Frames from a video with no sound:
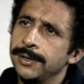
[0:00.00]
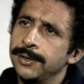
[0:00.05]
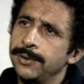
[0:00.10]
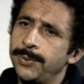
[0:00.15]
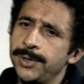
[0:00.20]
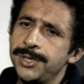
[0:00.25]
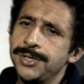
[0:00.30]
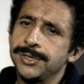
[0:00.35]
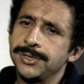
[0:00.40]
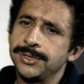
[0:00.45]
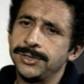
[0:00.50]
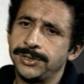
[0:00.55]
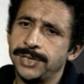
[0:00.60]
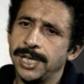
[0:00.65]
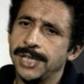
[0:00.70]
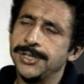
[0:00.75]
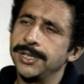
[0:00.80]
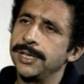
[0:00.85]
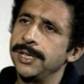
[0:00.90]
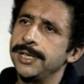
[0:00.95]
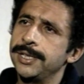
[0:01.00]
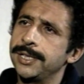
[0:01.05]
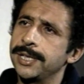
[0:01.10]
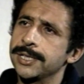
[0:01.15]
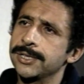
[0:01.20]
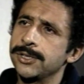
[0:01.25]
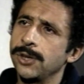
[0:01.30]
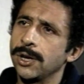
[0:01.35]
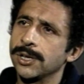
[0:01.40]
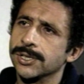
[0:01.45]
which tragically it
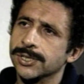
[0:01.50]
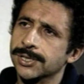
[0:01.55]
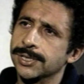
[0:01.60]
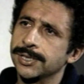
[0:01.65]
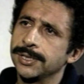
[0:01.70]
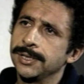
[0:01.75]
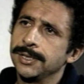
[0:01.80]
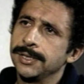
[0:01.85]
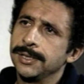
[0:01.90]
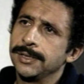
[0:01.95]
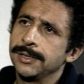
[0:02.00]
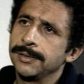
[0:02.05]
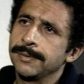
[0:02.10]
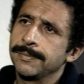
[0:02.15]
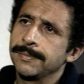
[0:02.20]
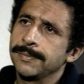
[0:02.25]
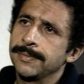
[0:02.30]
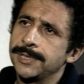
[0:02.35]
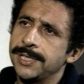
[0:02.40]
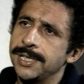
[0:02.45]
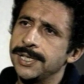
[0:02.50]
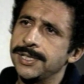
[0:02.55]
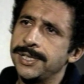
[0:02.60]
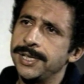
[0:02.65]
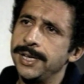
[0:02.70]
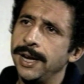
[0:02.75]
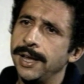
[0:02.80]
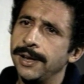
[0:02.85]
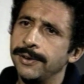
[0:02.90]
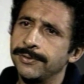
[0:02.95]
has lost since
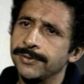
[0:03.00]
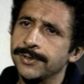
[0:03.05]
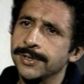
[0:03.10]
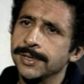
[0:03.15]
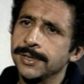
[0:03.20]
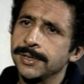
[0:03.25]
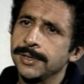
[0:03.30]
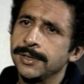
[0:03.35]
he left.